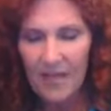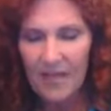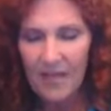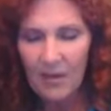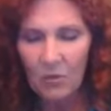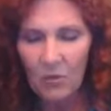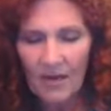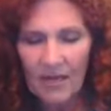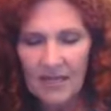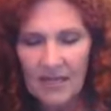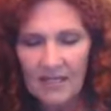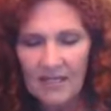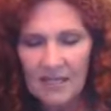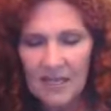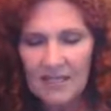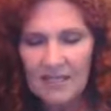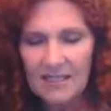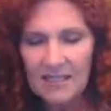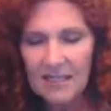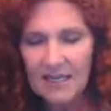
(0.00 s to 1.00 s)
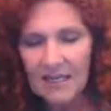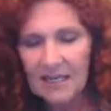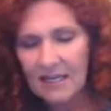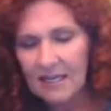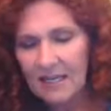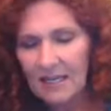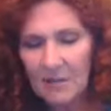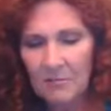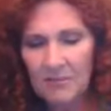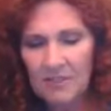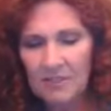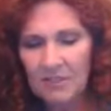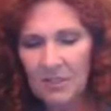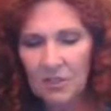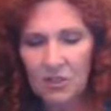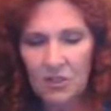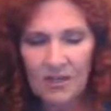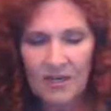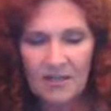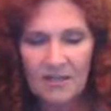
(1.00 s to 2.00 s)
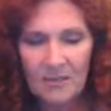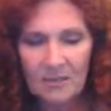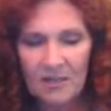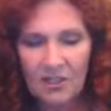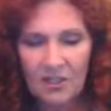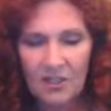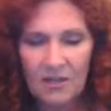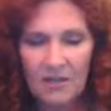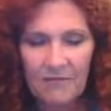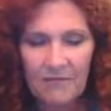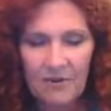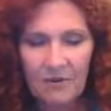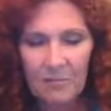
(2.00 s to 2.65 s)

and what it does it inhibits the transmission of